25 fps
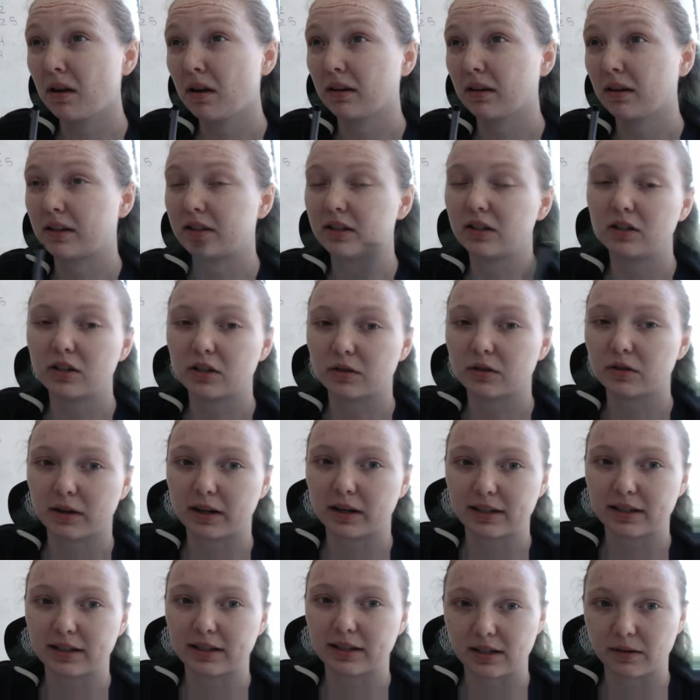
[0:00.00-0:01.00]
because you just want
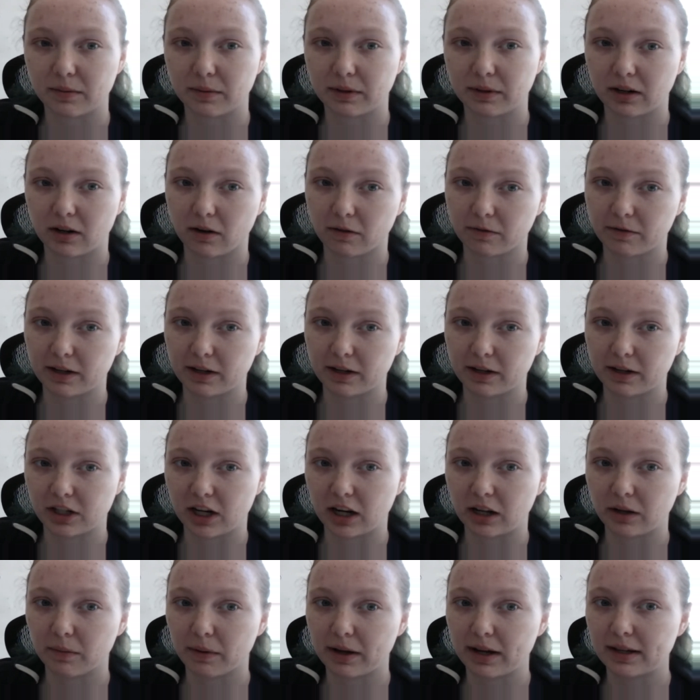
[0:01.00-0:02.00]
to test it when they're all finished
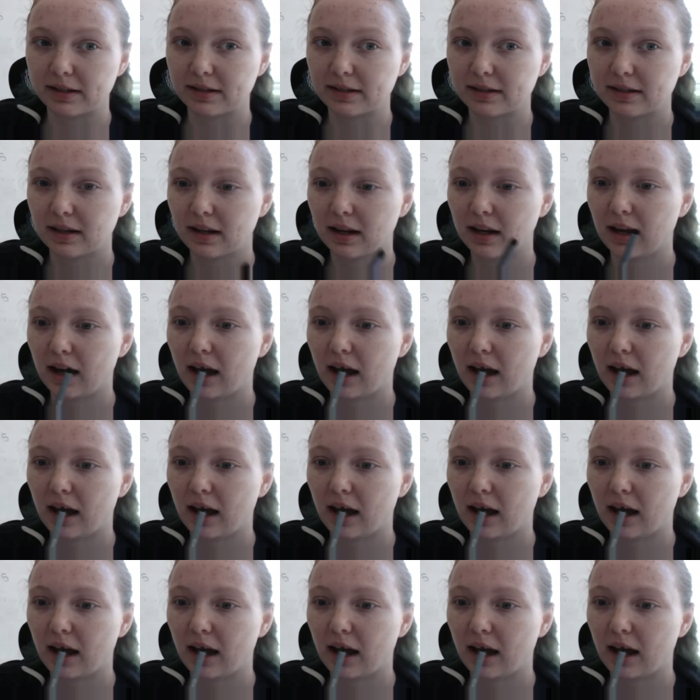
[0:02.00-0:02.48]
anyways.